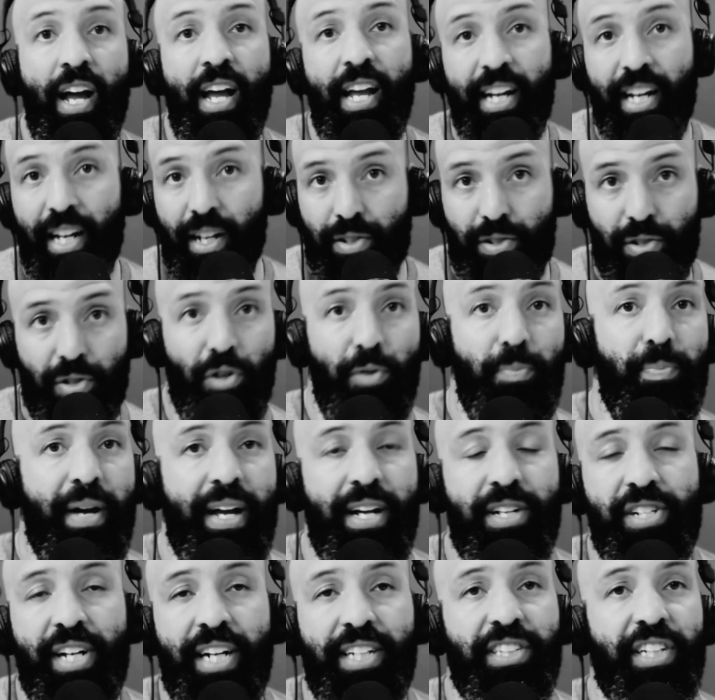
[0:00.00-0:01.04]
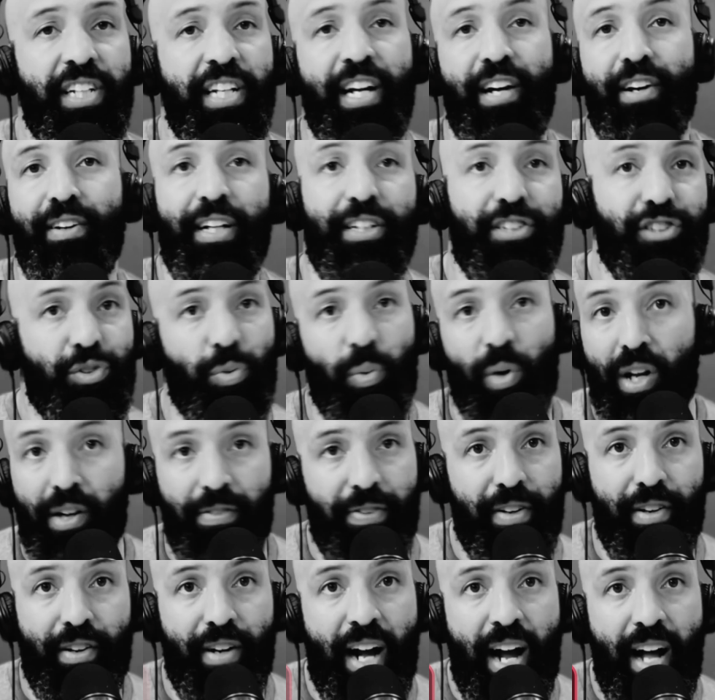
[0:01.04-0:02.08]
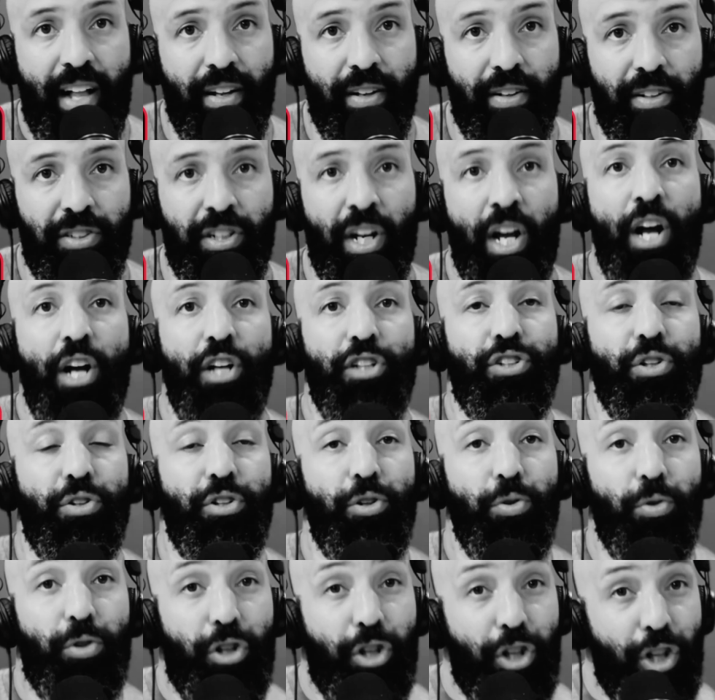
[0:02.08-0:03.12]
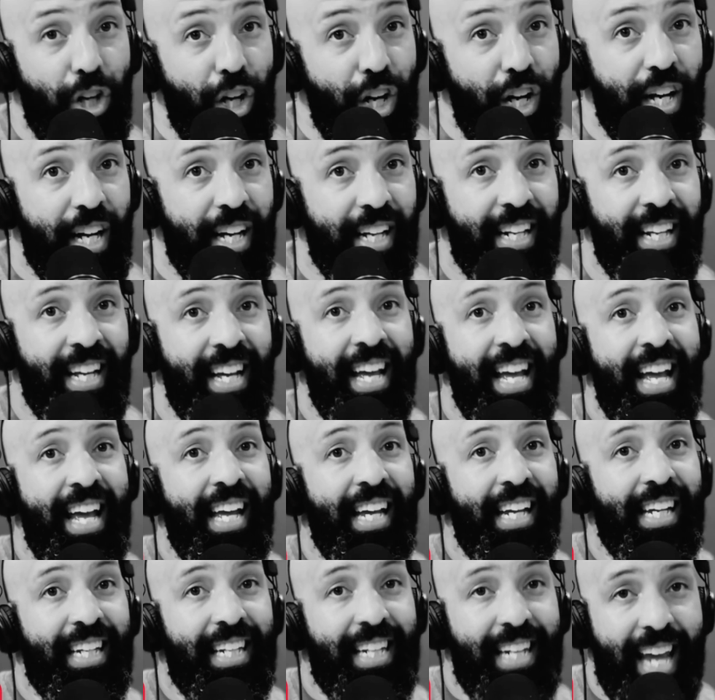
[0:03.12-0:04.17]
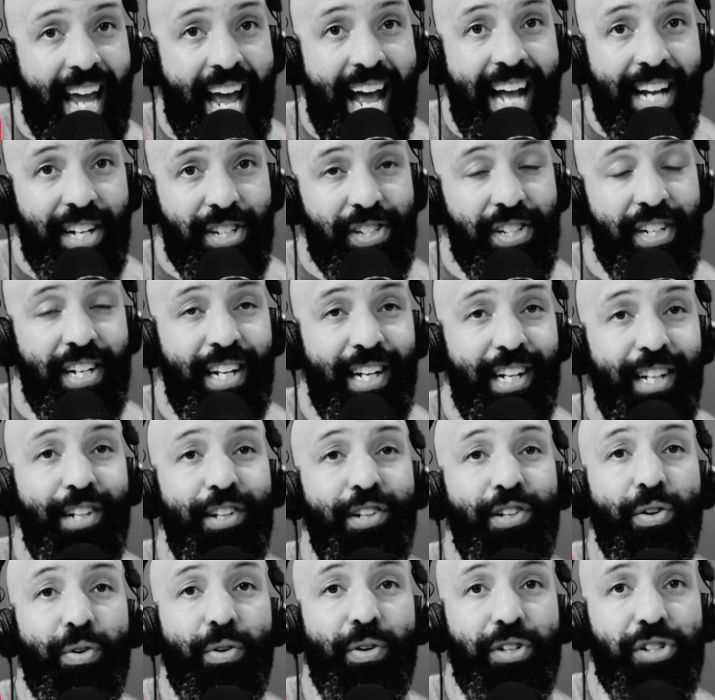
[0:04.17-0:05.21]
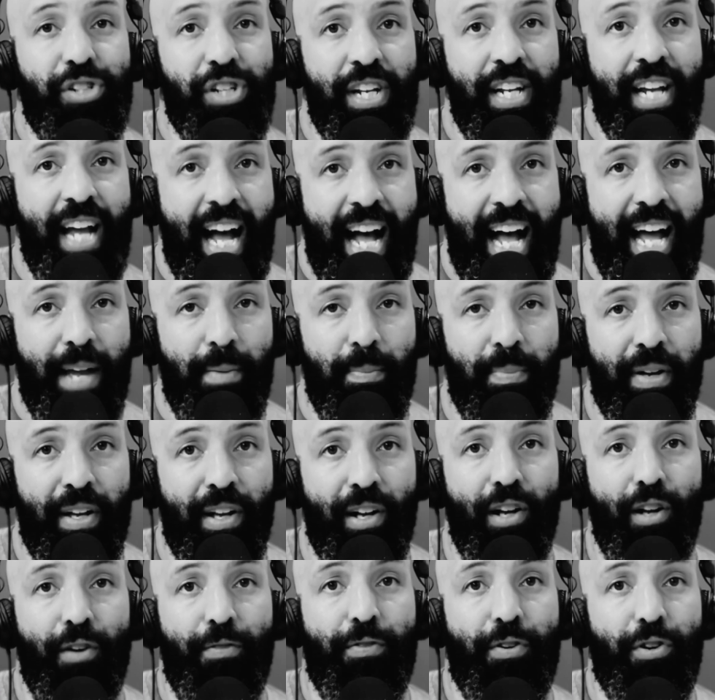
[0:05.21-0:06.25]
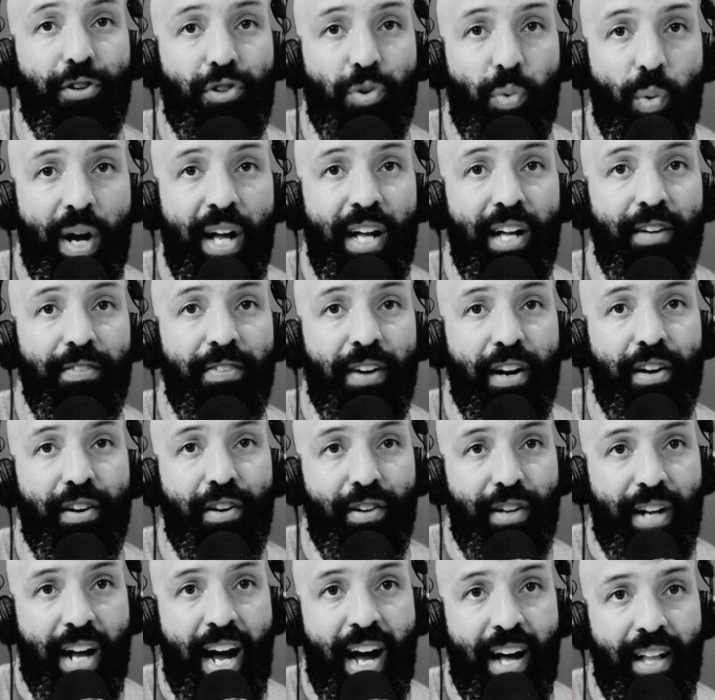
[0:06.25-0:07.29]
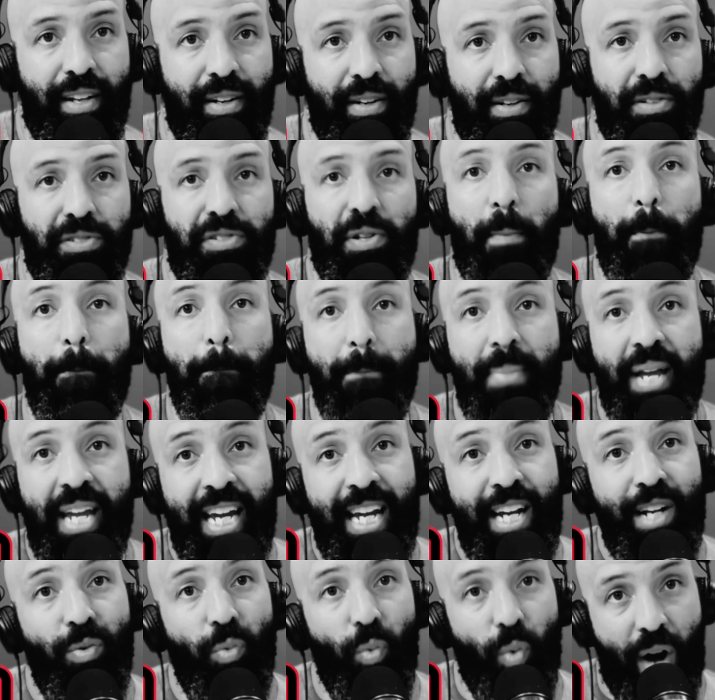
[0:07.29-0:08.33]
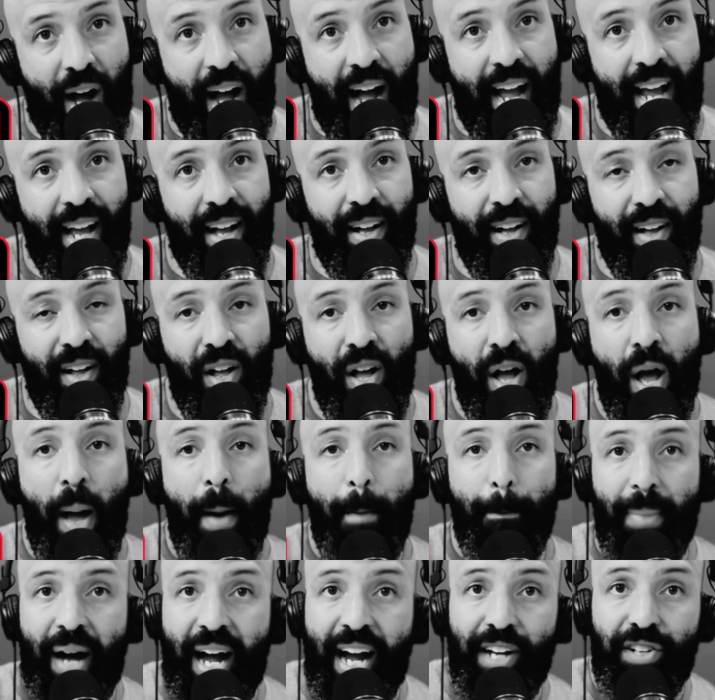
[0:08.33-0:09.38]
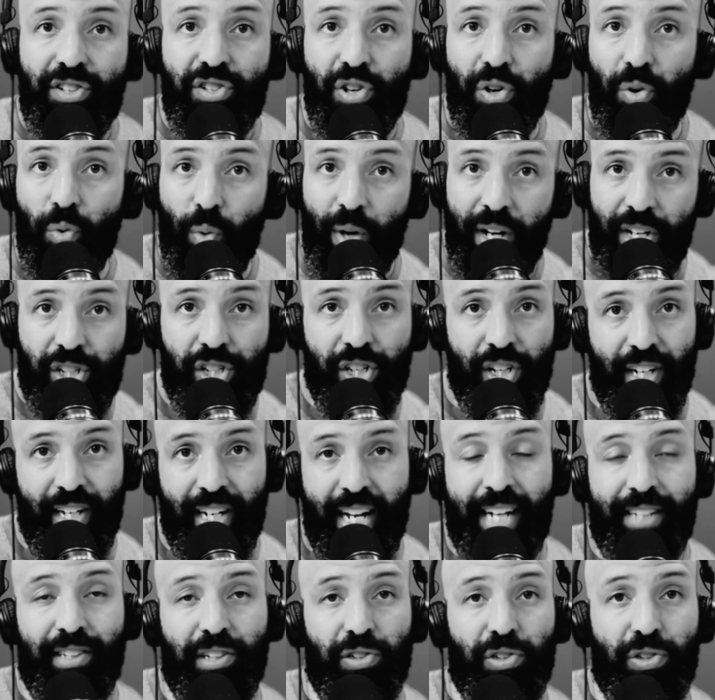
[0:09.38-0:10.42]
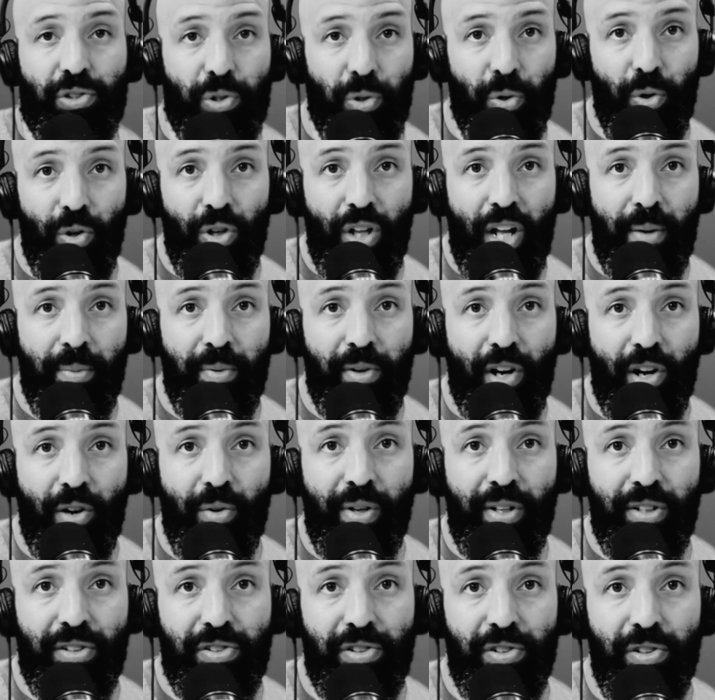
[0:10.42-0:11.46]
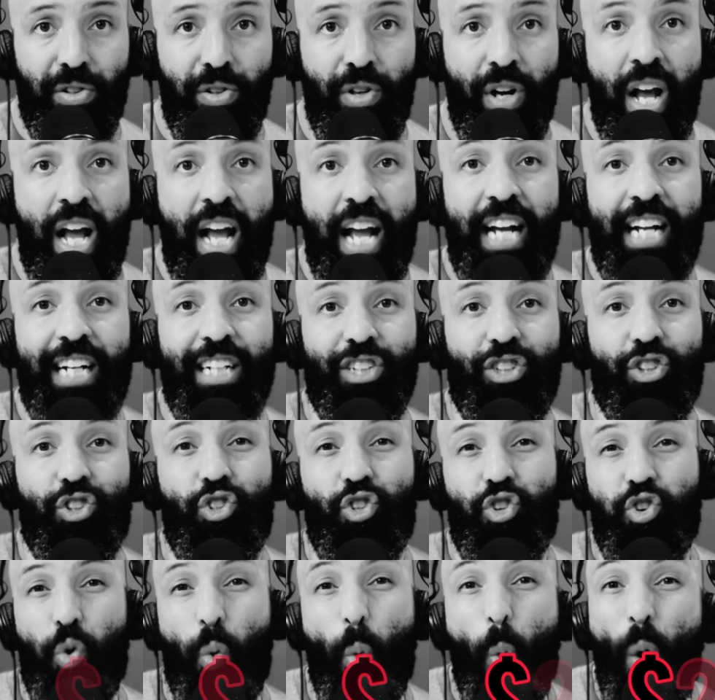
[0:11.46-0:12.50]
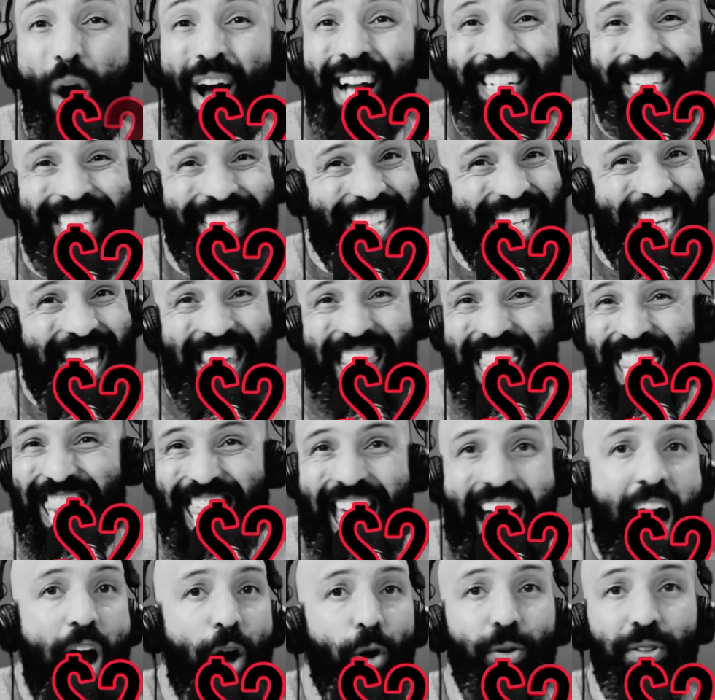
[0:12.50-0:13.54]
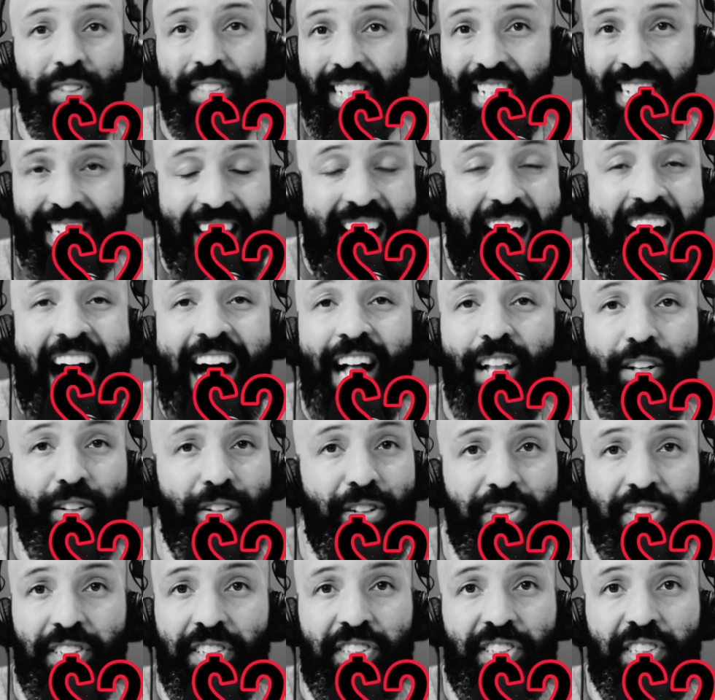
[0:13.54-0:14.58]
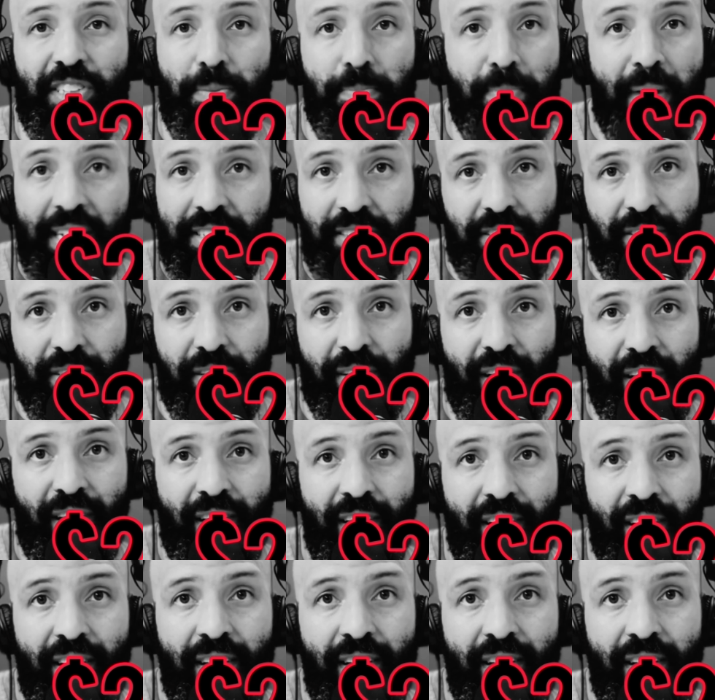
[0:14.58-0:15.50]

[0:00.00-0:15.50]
You get 2 paychecks a year. That's $1,200. So you could cash in your GI Bill for $1,200. Meanwhile, my tuition at the school I'm going to is $20,000 a semester.